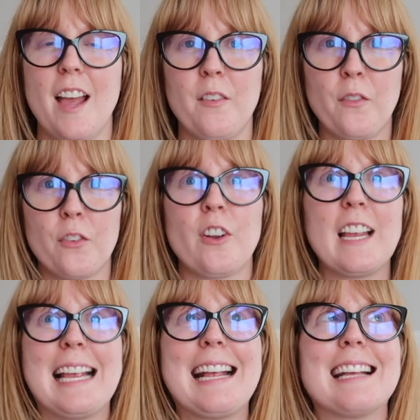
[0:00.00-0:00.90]
and
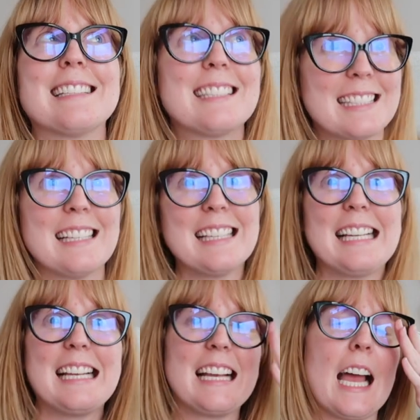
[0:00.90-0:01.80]
free and
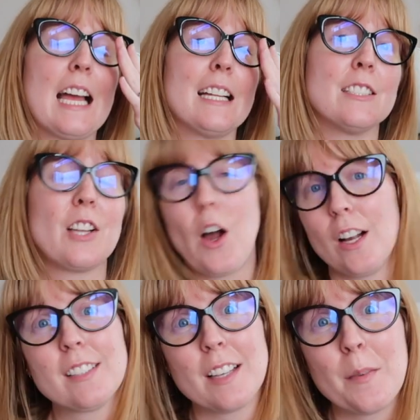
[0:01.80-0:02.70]
silly and
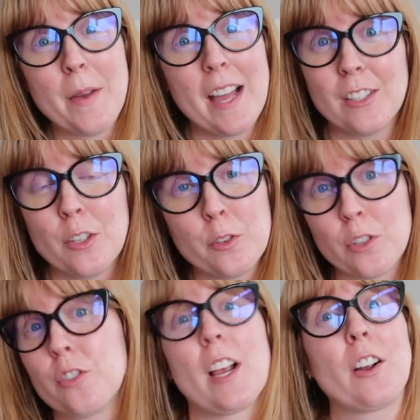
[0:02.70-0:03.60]
awesome, and you
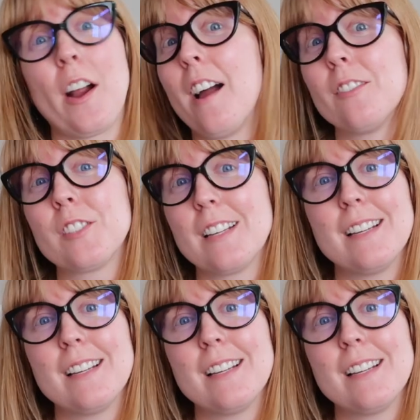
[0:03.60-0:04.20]
should check her out.